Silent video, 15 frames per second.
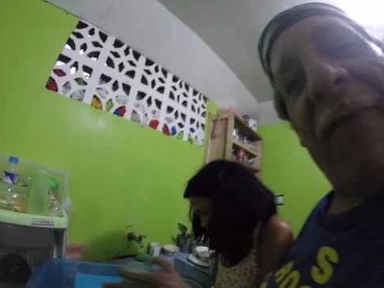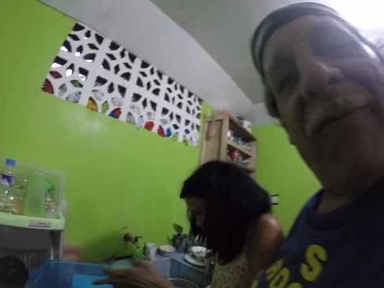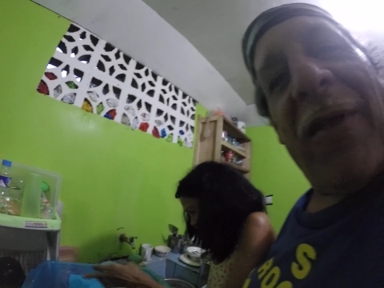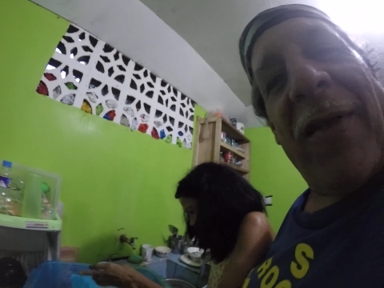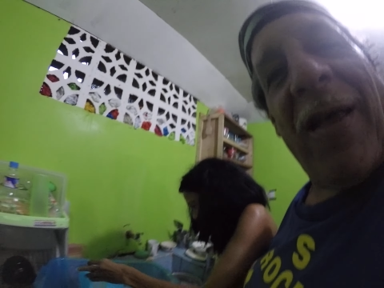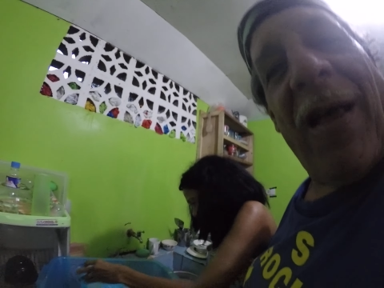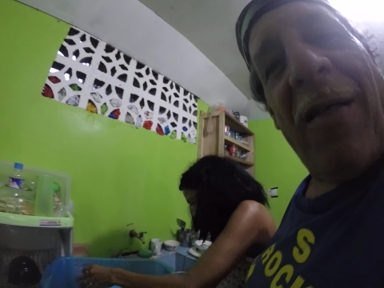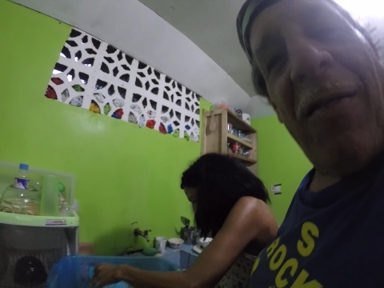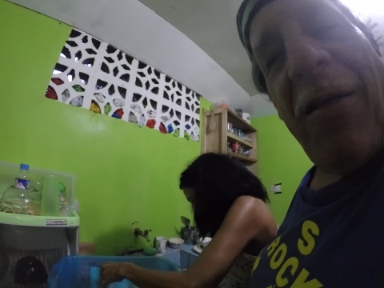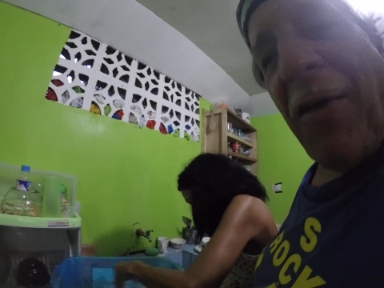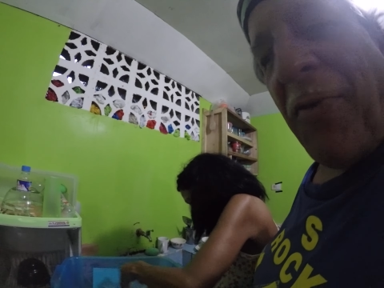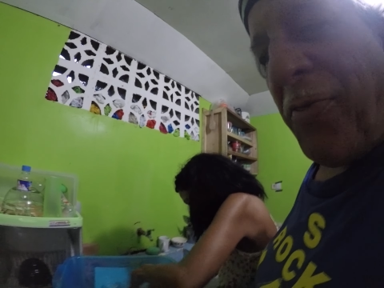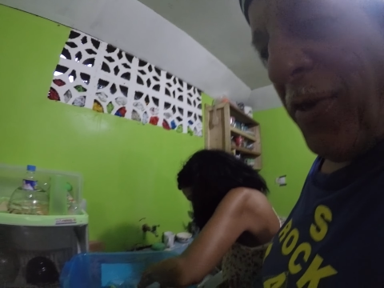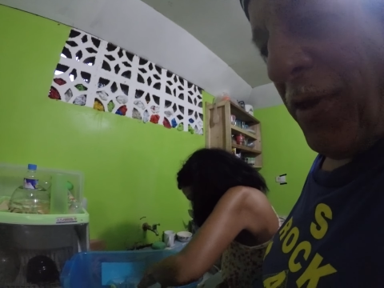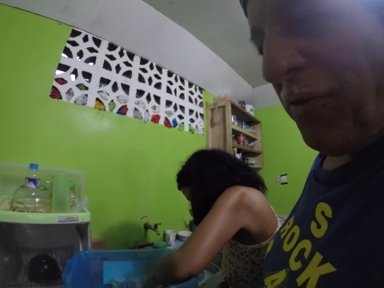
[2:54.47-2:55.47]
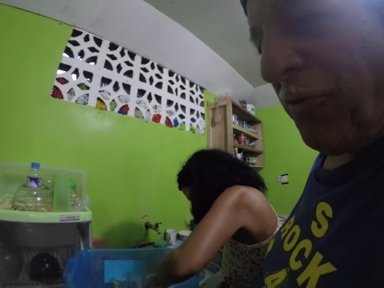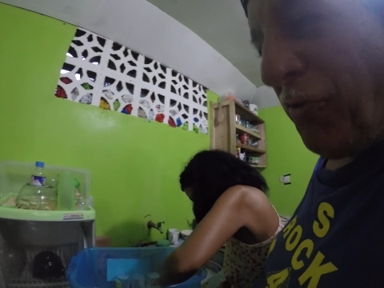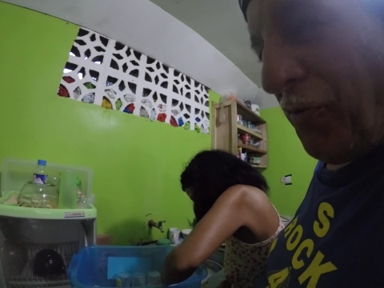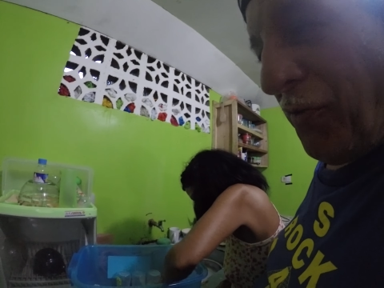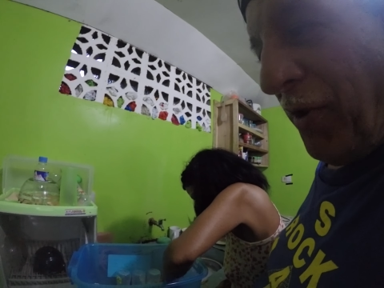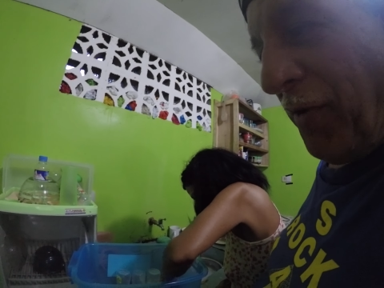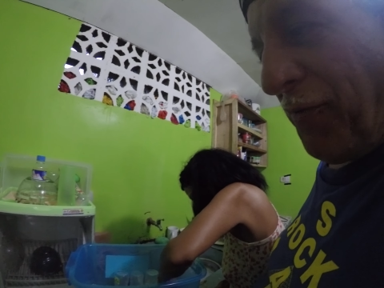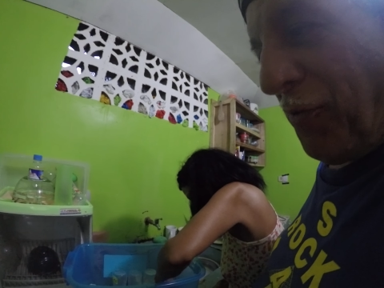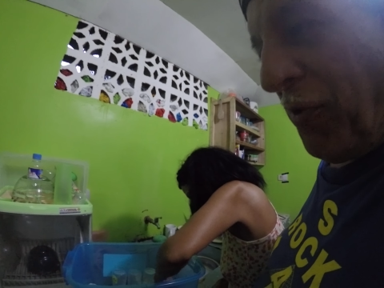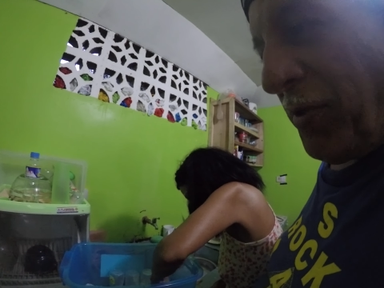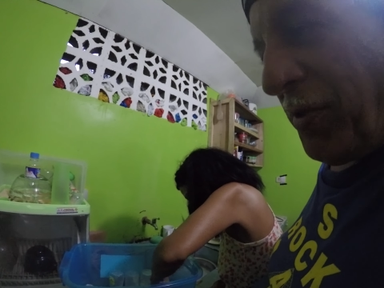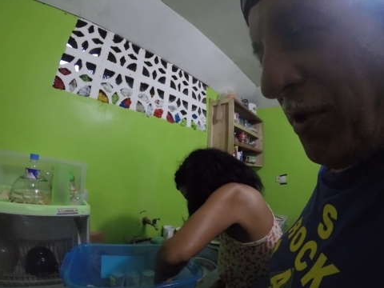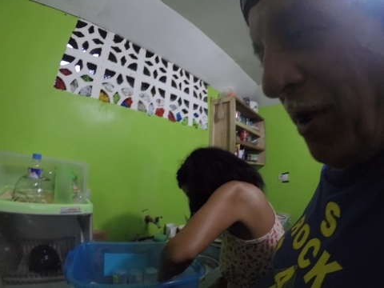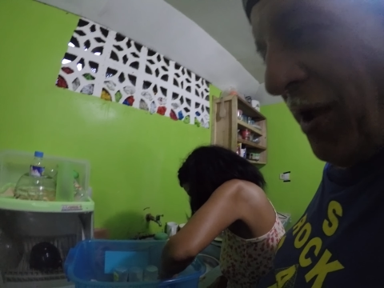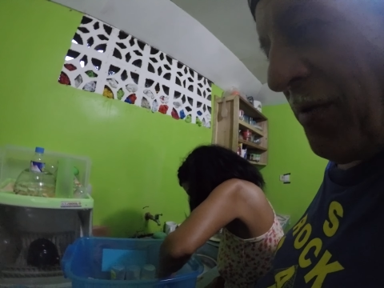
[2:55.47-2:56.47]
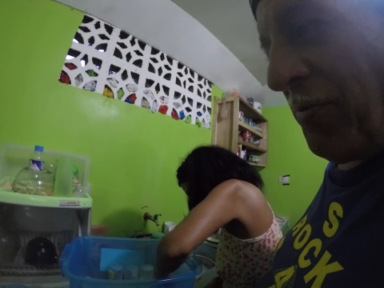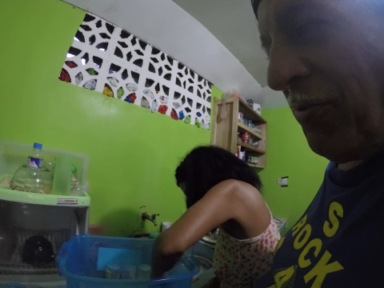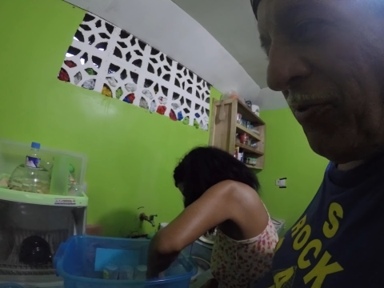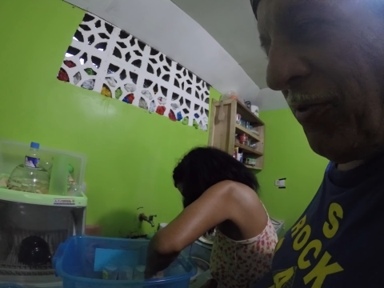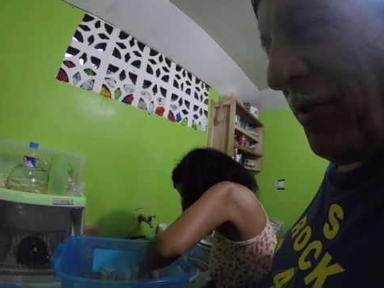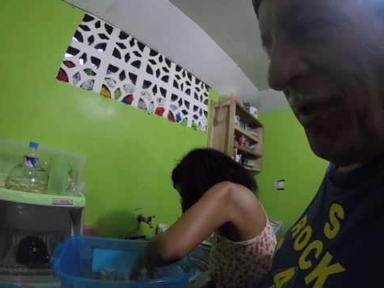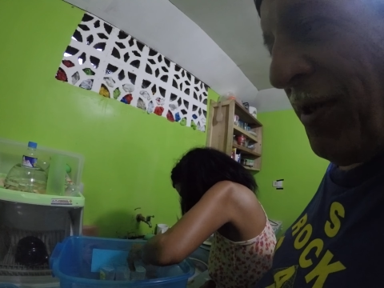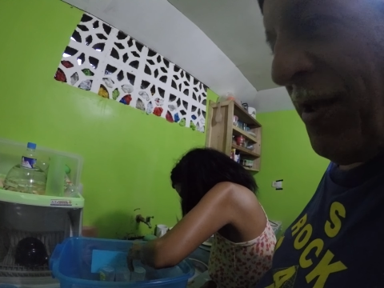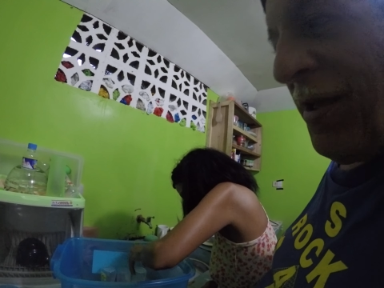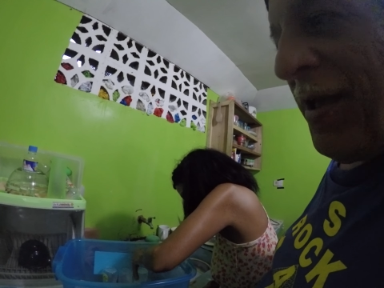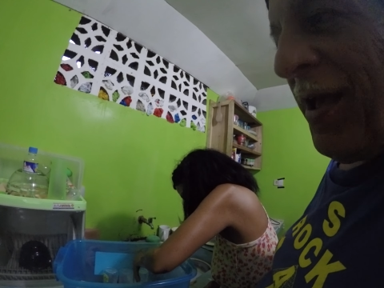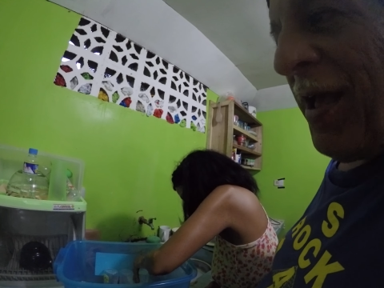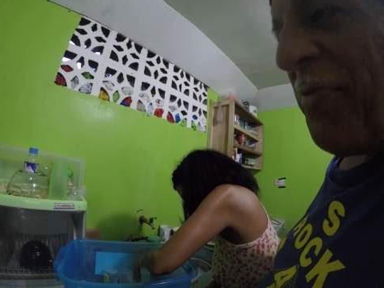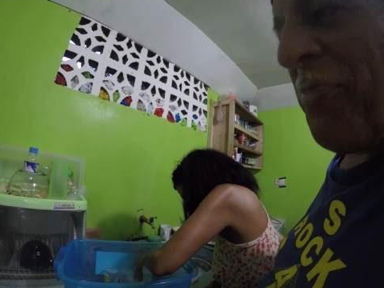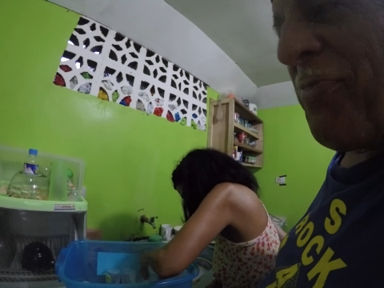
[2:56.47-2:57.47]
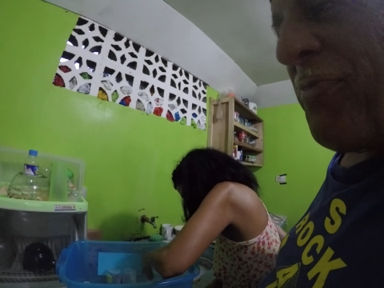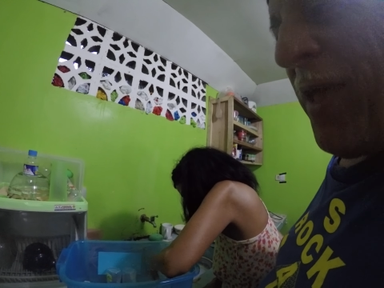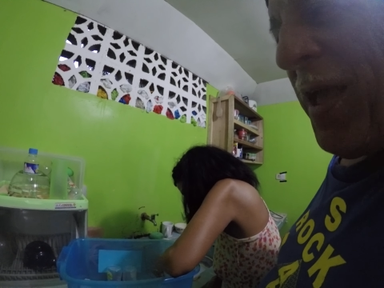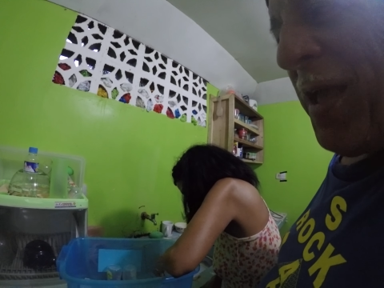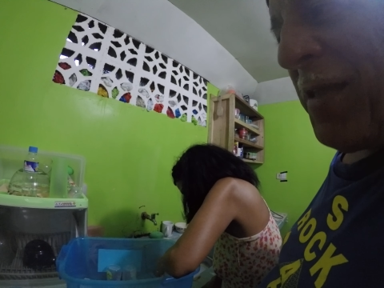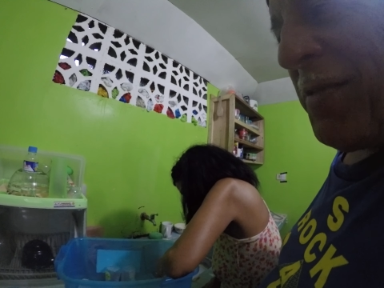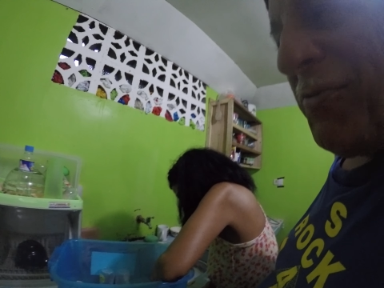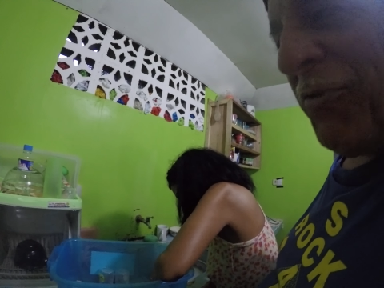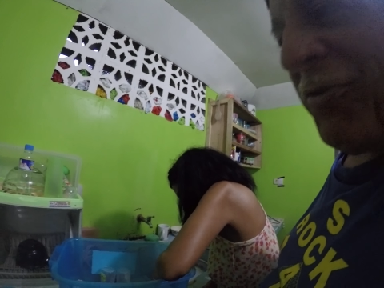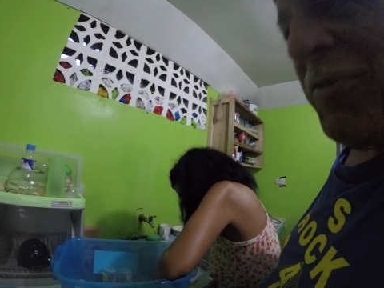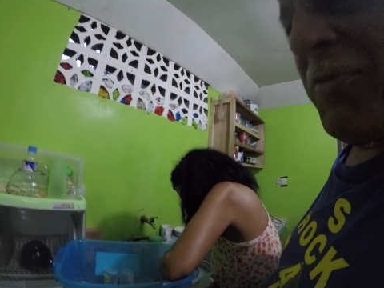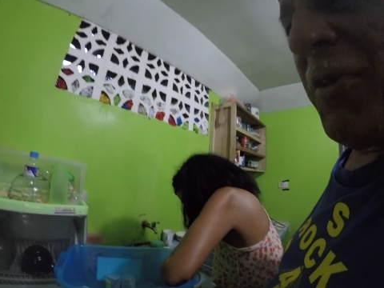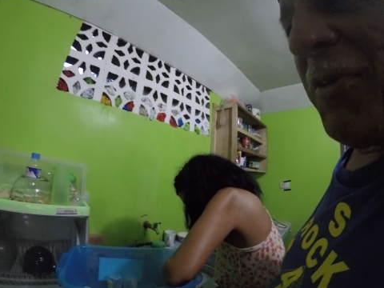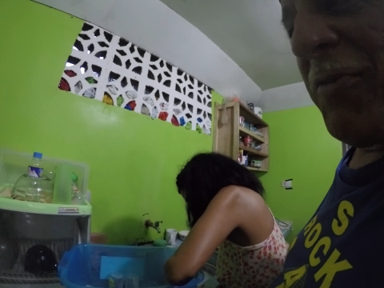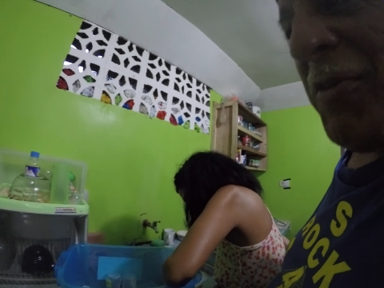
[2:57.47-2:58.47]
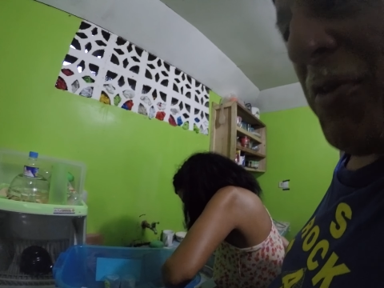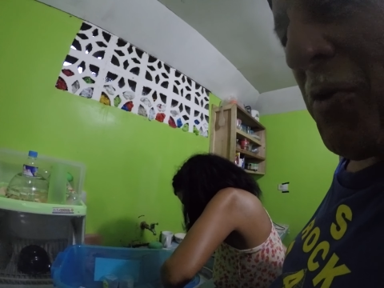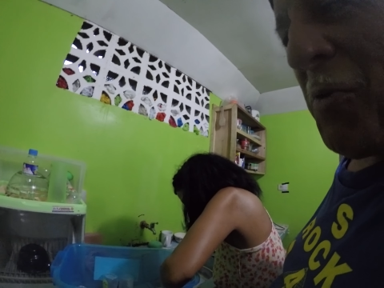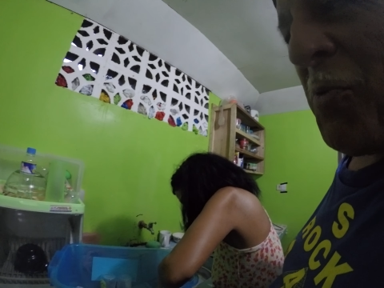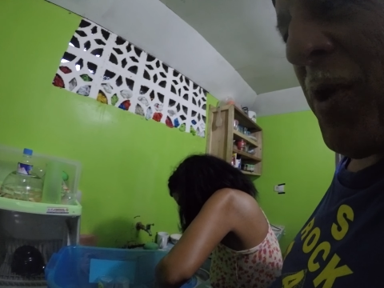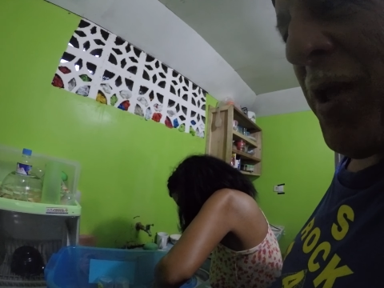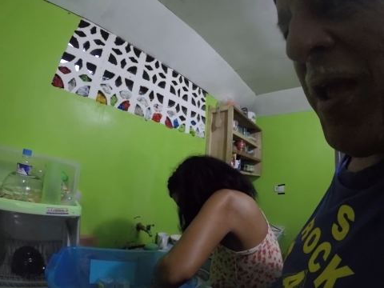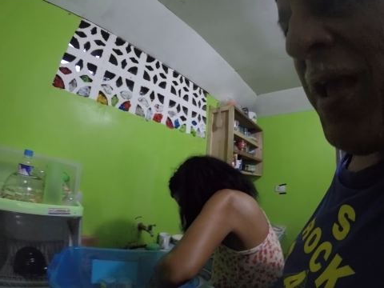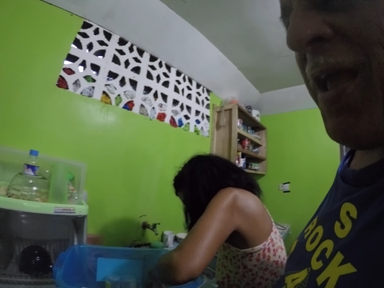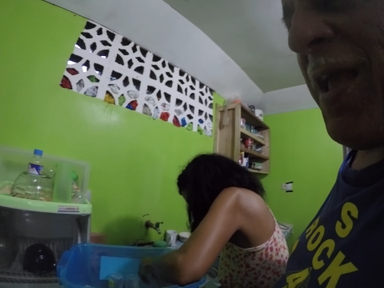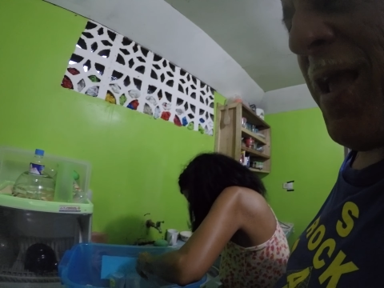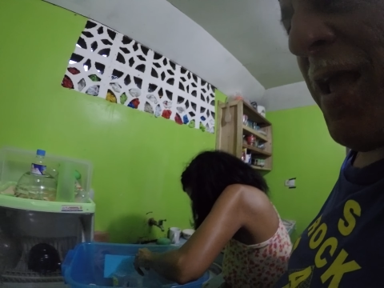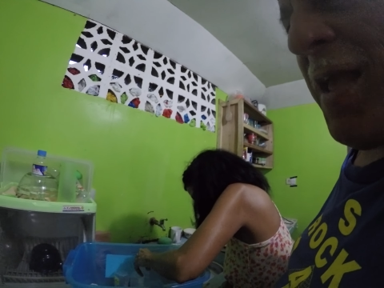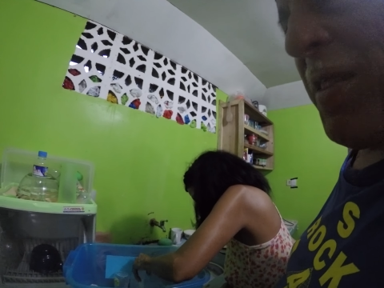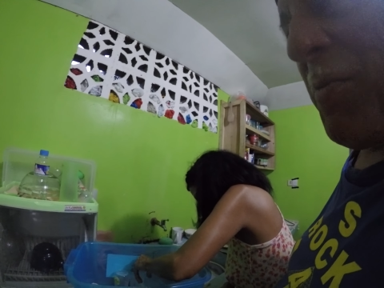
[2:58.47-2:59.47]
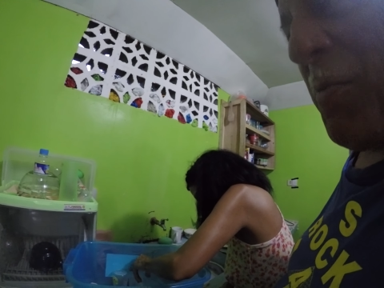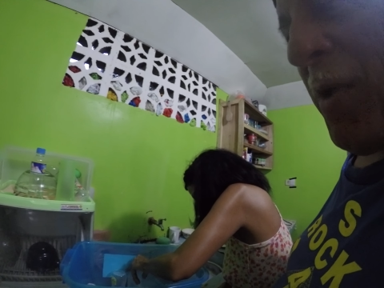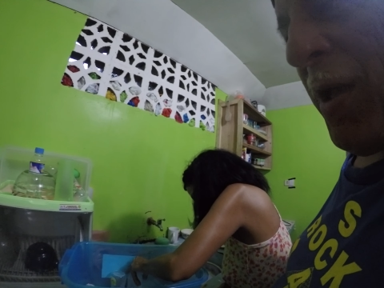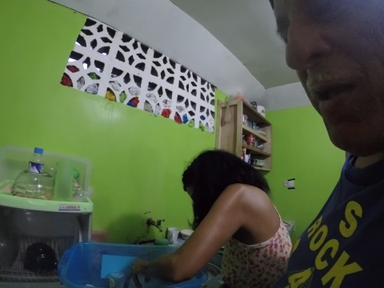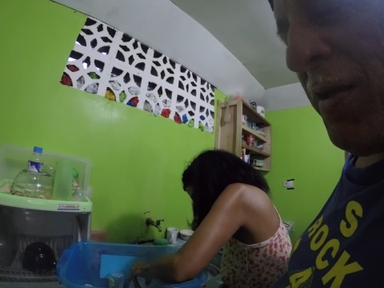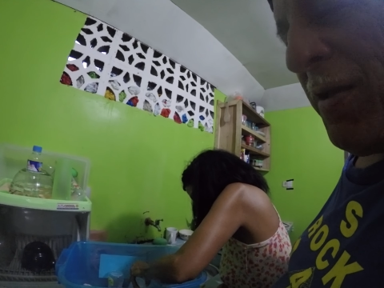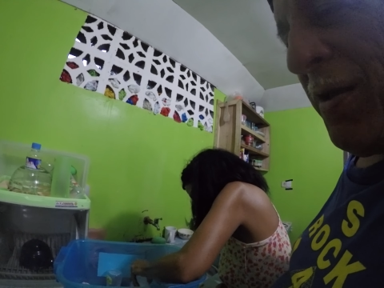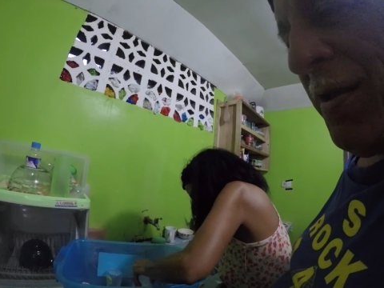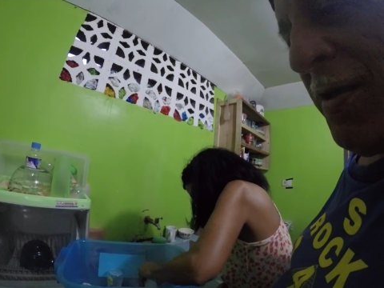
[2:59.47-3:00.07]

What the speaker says: (no speaker visible)